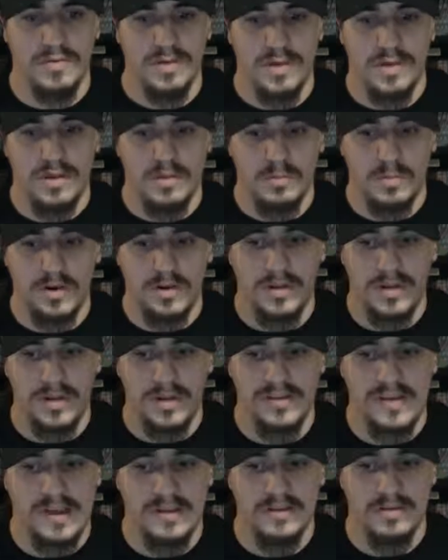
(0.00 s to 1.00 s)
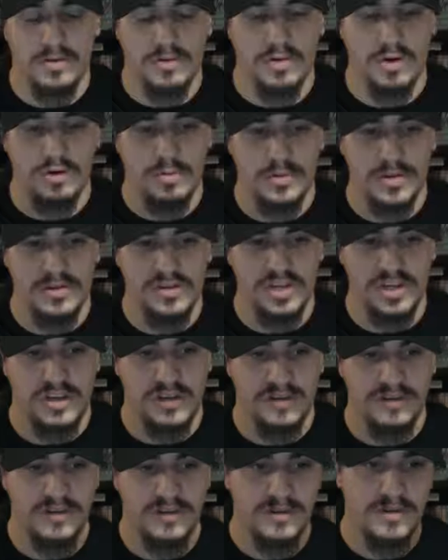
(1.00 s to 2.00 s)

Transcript: one of these tactical RPGs.